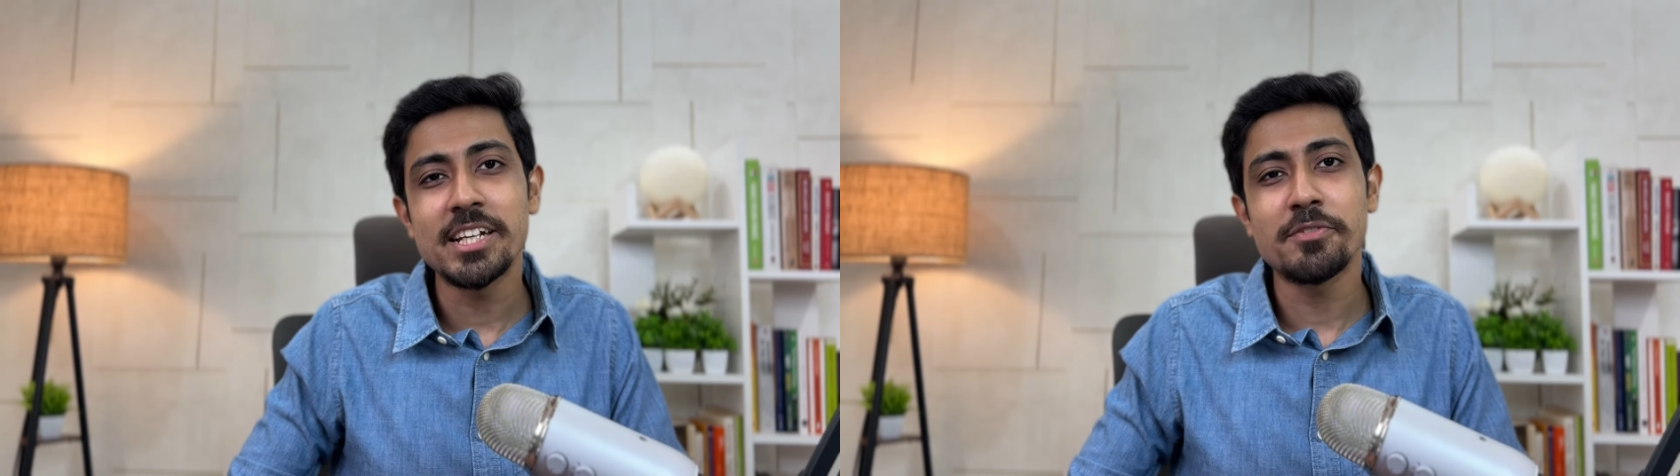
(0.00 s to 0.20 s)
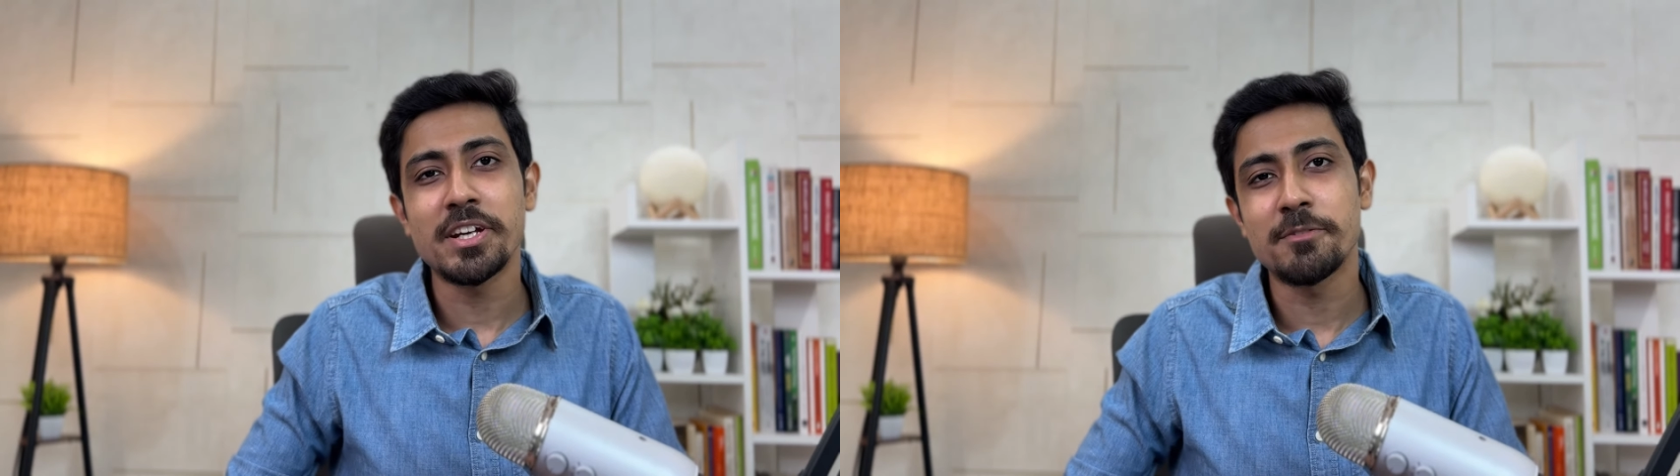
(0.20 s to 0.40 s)

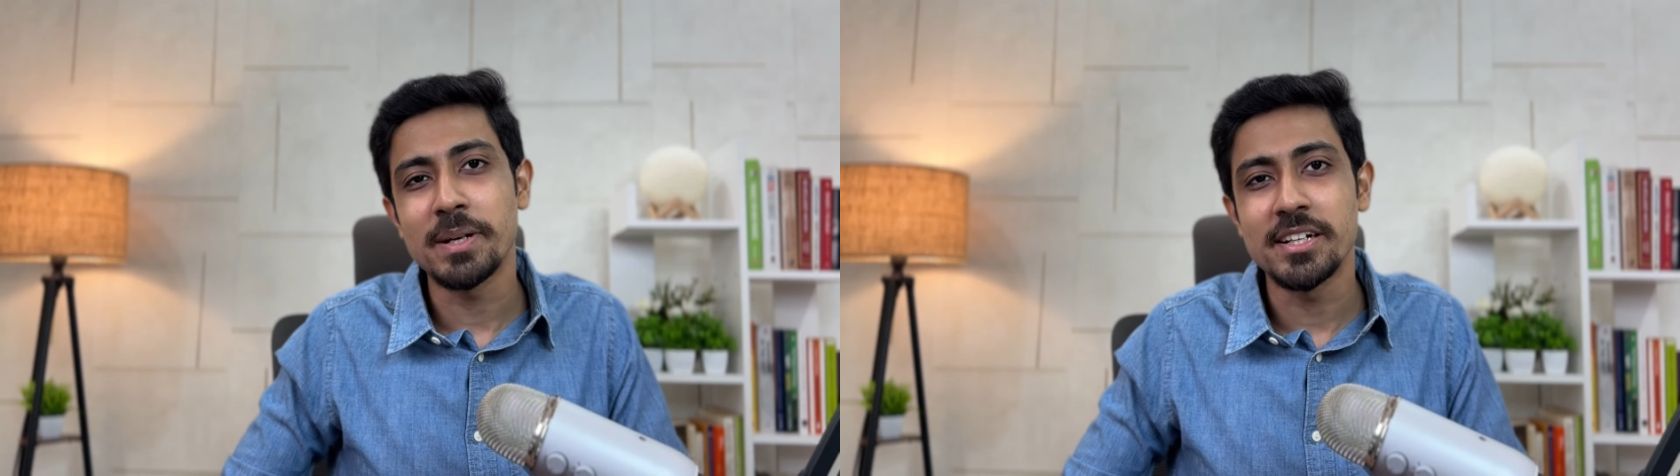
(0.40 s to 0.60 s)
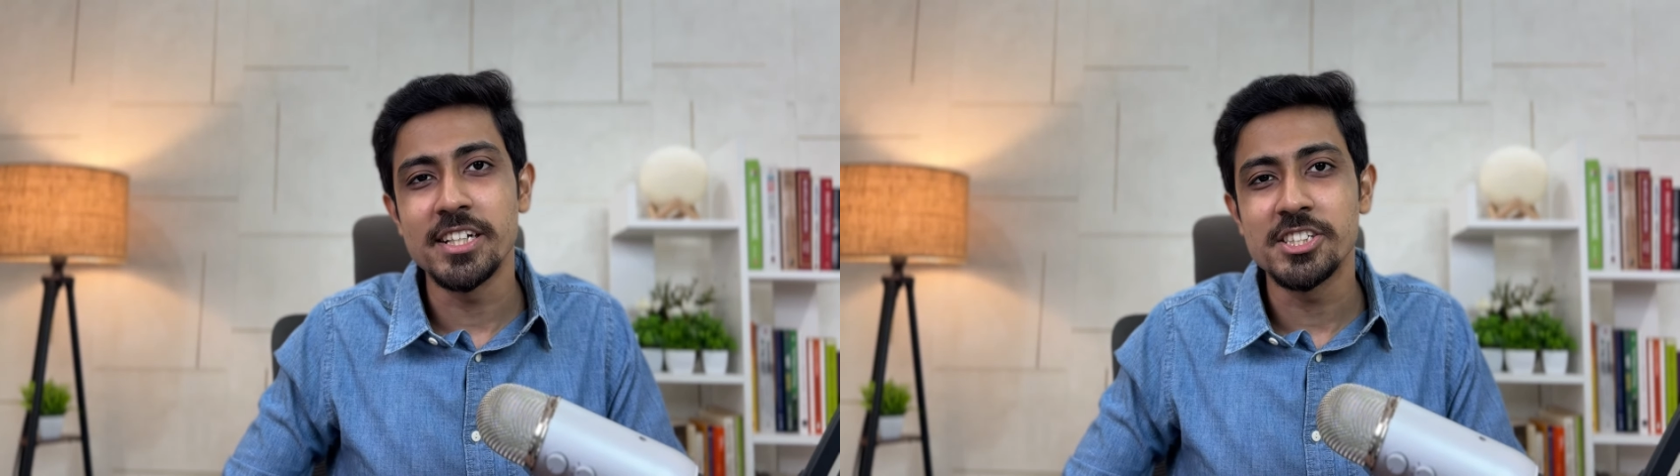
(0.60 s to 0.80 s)
of
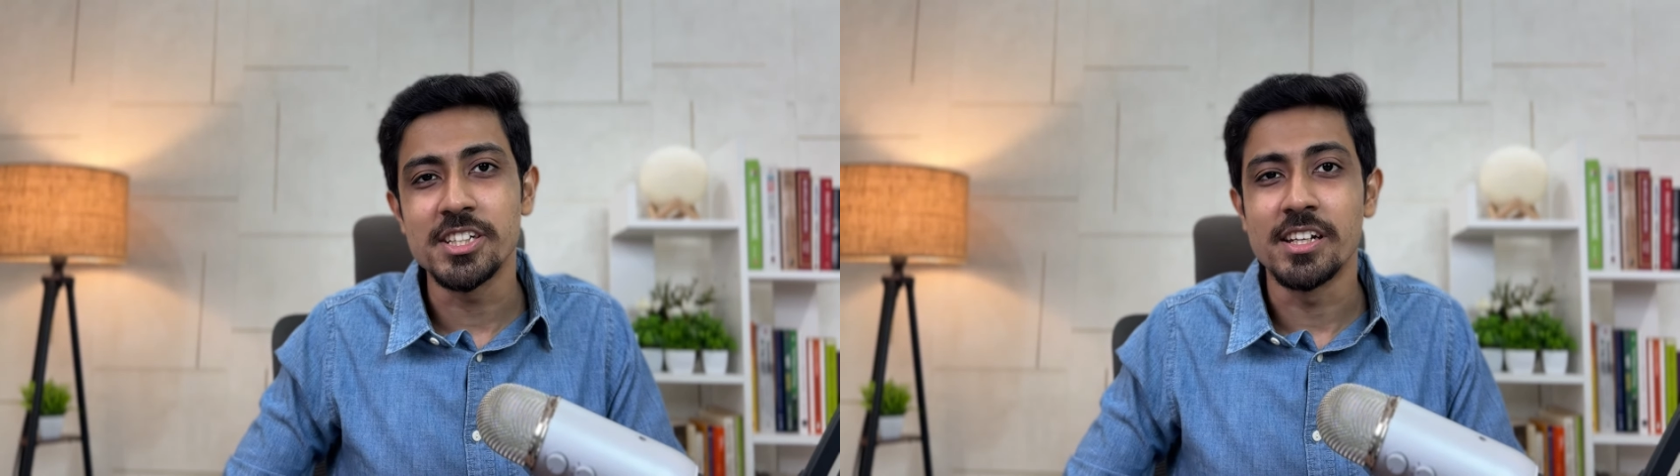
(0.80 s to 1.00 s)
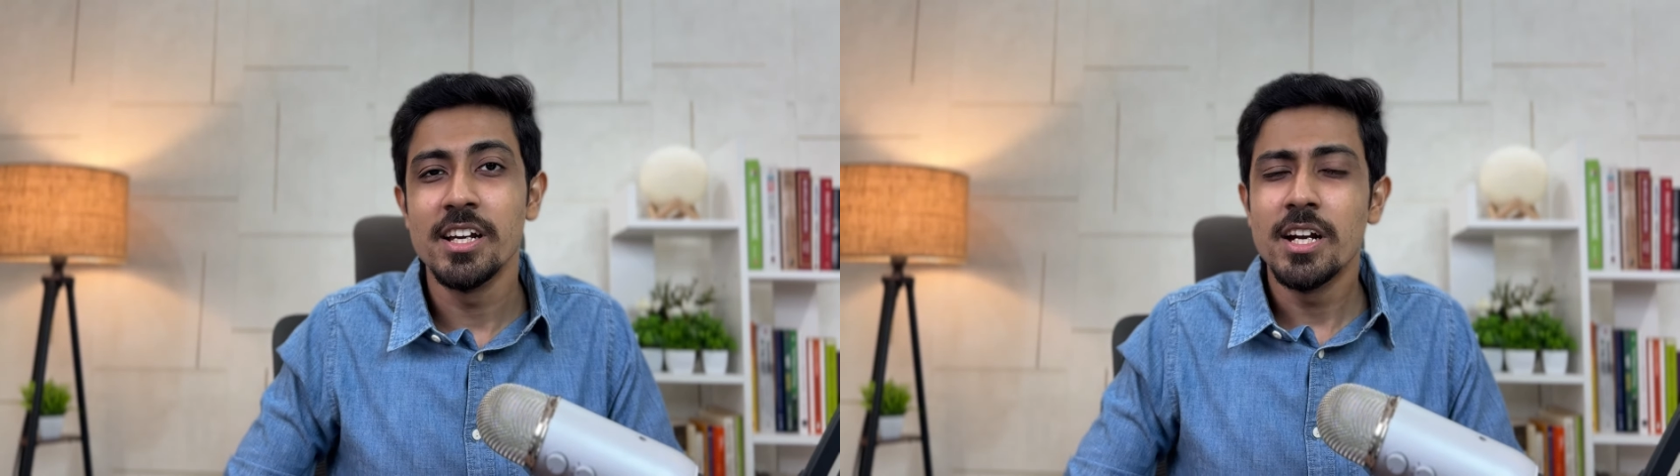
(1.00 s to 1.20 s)

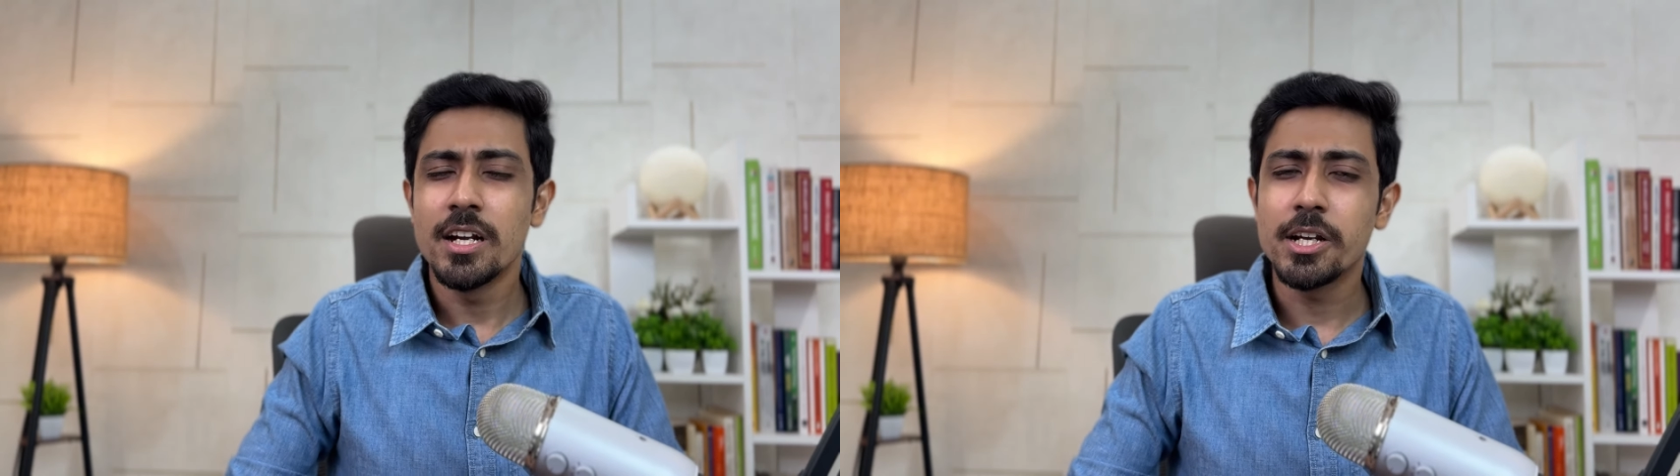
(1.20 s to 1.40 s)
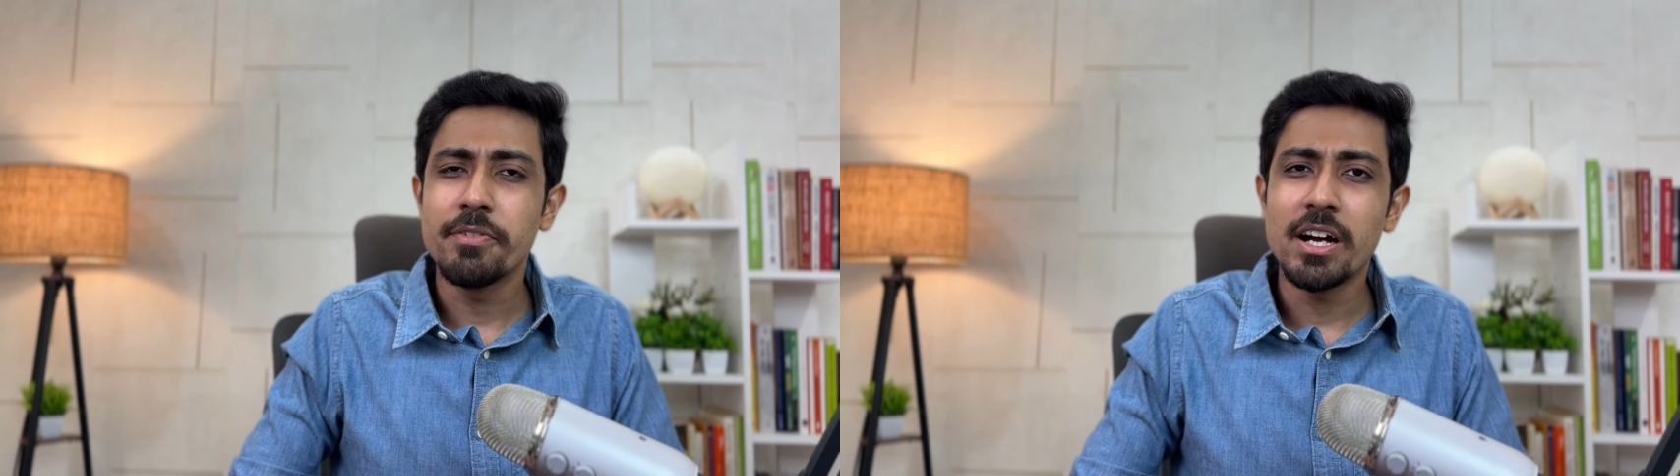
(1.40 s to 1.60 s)
expectation
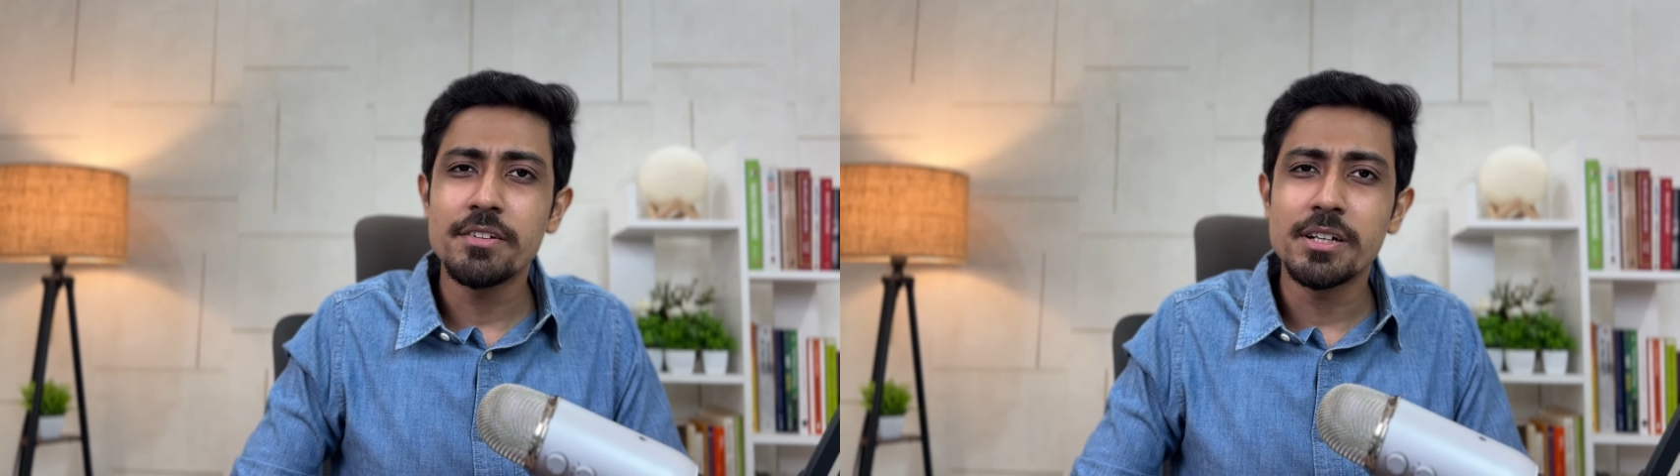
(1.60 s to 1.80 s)
requires